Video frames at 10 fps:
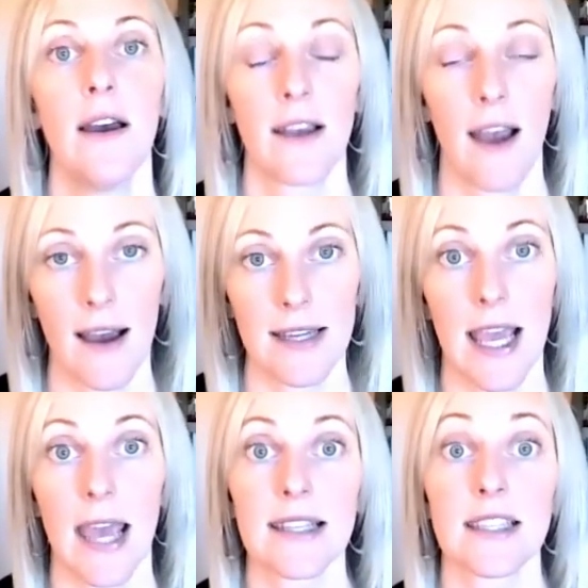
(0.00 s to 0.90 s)

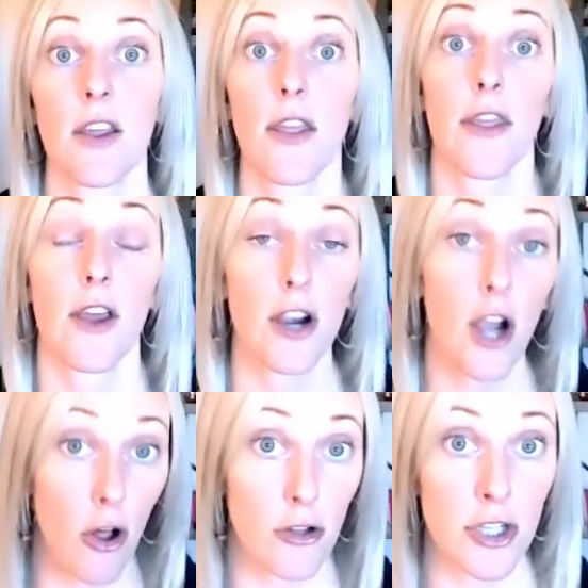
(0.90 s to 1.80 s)
context their
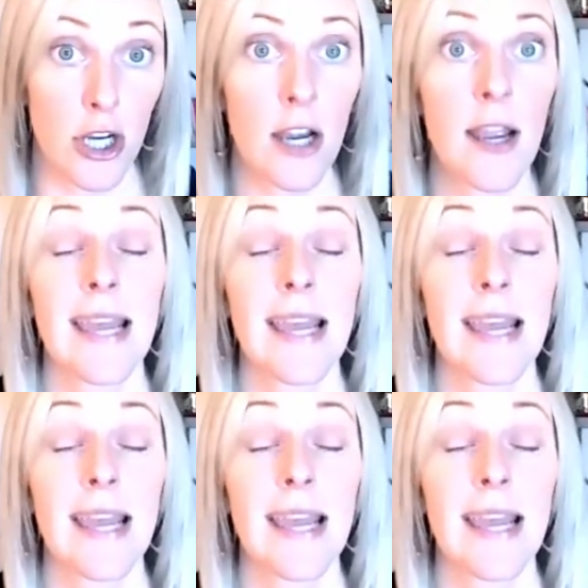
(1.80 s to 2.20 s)
culture,